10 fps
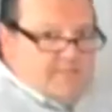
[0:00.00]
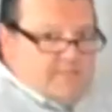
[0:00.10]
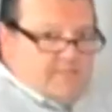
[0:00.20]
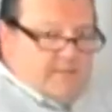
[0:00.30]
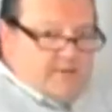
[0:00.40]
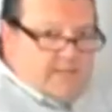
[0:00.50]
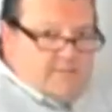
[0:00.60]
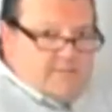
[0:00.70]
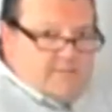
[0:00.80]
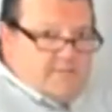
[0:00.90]

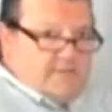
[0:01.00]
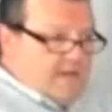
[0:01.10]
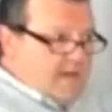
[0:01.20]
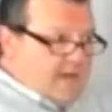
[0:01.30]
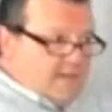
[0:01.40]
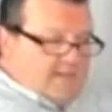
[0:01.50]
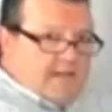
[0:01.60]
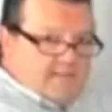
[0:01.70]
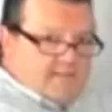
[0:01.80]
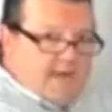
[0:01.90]
series,
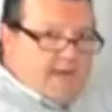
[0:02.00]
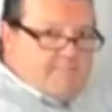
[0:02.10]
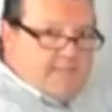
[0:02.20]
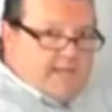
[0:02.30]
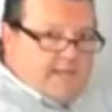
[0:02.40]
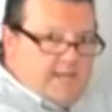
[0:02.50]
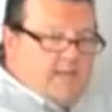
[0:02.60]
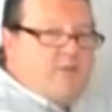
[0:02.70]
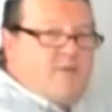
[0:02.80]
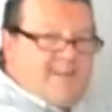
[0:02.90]
unlike the IB,
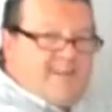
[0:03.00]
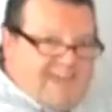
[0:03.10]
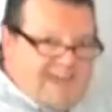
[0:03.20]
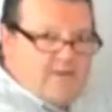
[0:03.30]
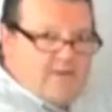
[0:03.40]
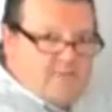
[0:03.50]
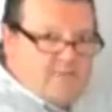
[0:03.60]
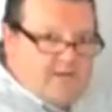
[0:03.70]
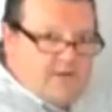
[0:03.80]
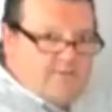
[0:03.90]
you can
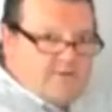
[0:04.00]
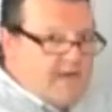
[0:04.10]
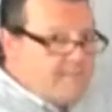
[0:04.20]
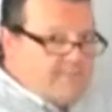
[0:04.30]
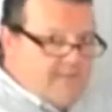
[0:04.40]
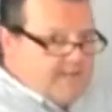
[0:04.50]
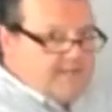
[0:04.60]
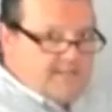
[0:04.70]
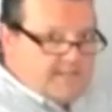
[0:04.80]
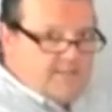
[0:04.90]
annotate over top of
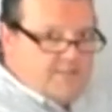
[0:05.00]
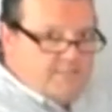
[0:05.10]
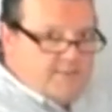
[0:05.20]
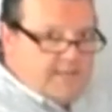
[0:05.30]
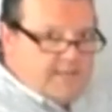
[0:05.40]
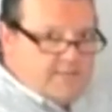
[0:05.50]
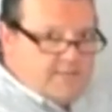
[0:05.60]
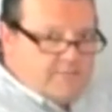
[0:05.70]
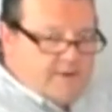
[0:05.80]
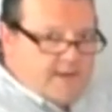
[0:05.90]
anything that you bring into
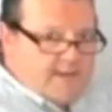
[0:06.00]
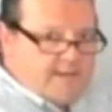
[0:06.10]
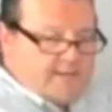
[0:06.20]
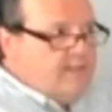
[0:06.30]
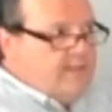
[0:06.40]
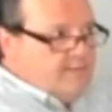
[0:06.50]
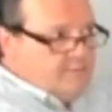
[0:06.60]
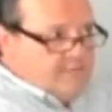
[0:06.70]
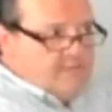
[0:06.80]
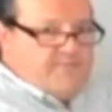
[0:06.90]
the product.
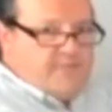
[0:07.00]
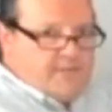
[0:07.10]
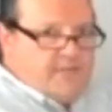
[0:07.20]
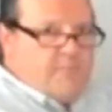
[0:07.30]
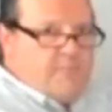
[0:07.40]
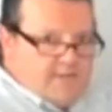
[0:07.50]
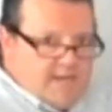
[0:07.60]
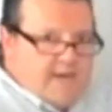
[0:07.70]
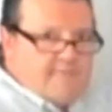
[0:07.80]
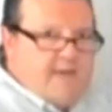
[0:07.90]
With the Infinity board,
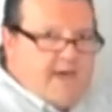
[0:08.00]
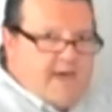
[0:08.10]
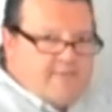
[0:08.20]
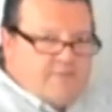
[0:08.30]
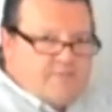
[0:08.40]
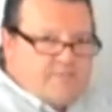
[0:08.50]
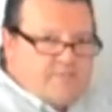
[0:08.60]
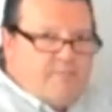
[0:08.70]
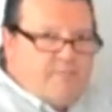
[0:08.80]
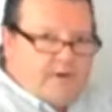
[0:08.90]
you have to have the
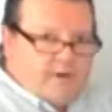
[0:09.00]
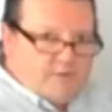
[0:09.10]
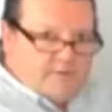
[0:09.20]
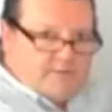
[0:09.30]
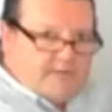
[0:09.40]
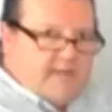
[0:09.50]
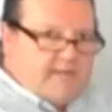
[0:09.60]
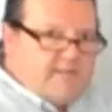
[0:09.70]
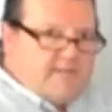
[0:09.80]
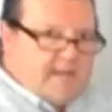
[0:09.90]
software in order to
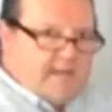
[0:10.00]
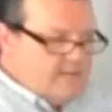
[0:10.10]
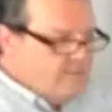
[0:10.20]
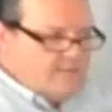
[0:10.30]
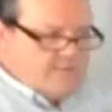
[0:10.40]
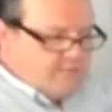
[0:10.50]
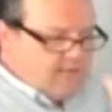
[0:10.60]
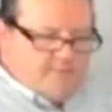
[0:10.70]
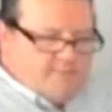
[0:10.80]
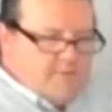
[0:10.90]
annotate, and so that
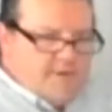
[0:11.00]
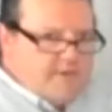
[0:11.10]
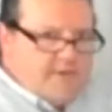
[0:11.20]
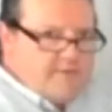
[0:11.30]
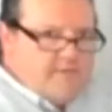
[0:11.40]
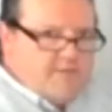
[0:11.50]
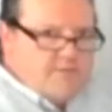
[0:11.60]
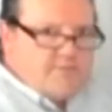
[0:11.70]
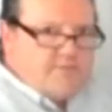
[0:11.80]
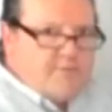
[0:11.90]
could be whatever
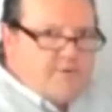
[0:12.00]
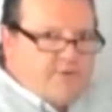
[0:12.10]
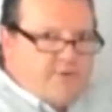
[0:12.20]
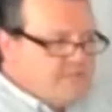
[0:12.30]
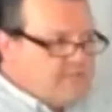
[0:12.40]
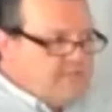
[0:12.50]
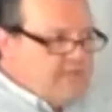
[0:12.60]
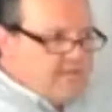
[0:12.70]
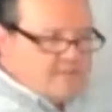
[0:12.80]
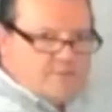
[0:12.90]
annotation software you use.
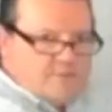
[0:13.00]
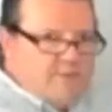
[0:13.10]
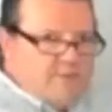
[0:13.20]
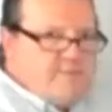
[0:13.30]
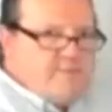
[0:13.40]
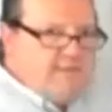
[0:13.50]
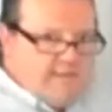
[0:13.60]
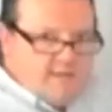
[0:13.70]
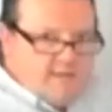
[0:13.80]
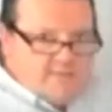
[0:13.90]
Again, it's the Windows 10
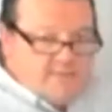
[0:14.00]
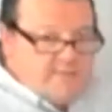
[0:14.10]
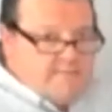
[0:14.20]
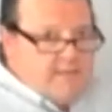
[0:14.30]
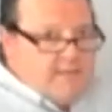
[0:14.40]
ecosystem.